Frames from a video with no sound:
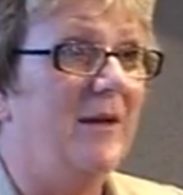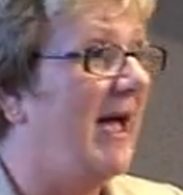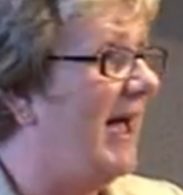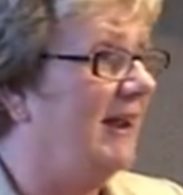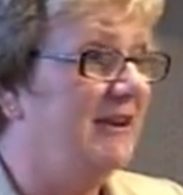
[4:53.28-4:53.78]

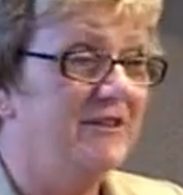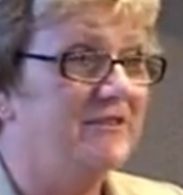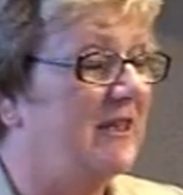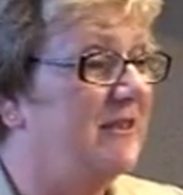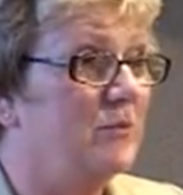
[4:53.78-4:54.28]
Alan
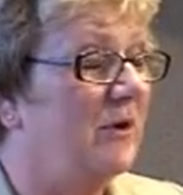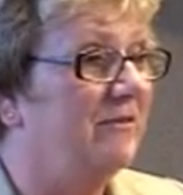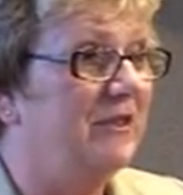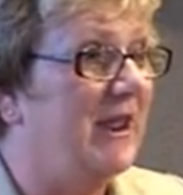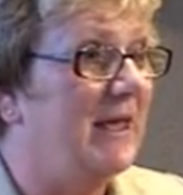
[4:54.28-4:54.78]
is one
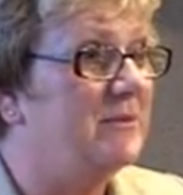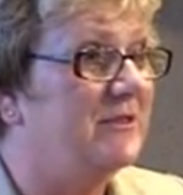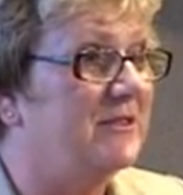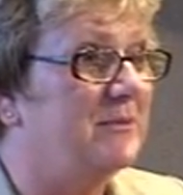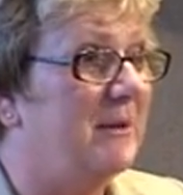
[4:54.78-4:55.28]
of the names
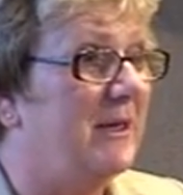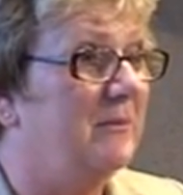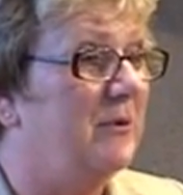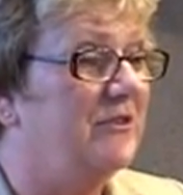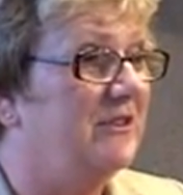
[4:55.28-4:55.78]
that's
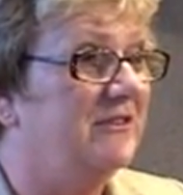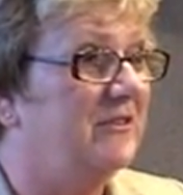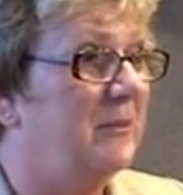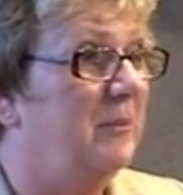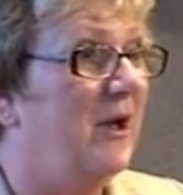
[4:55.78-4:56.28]
being put
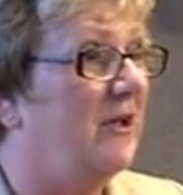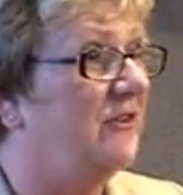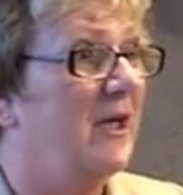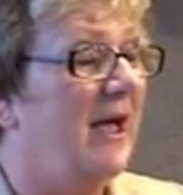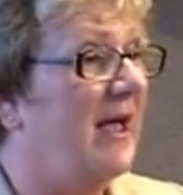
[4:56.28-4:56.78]
into the
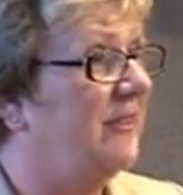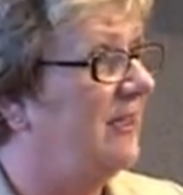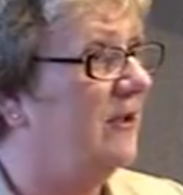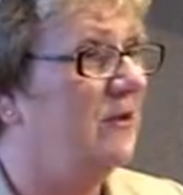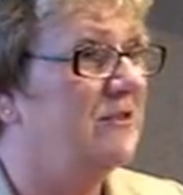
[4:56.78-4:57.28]
pot. I
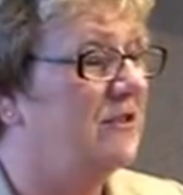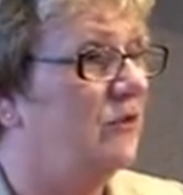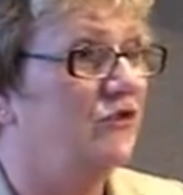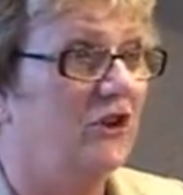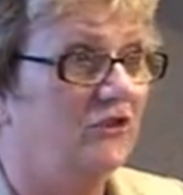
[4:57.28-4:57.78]
think
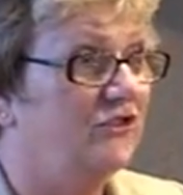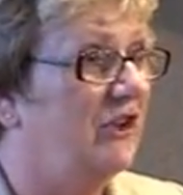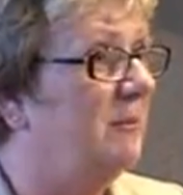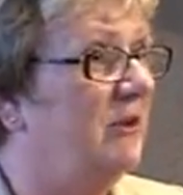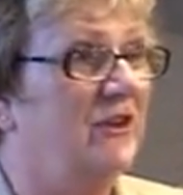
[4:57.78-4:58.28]
also John
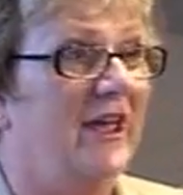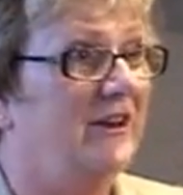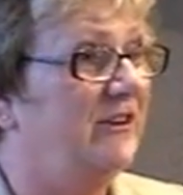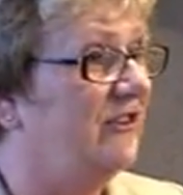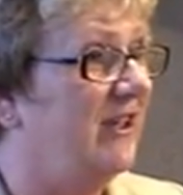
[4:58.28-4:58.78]
Shimon,
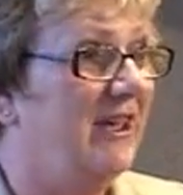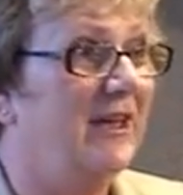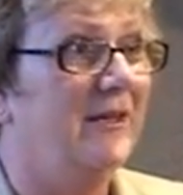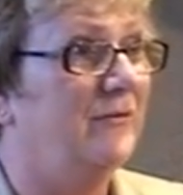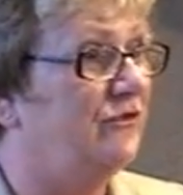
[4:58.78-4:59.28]
Eddie
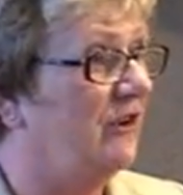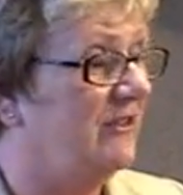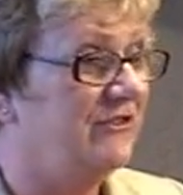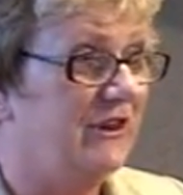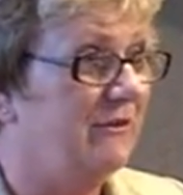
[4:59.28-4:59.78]
Tear,
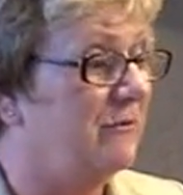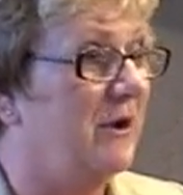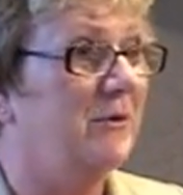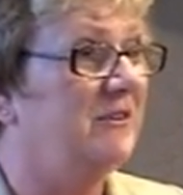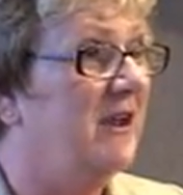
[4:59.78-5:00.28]
Steve
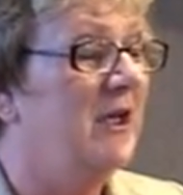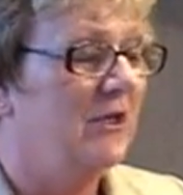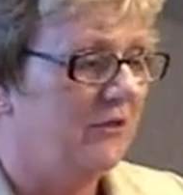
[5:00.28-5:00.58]
Roden.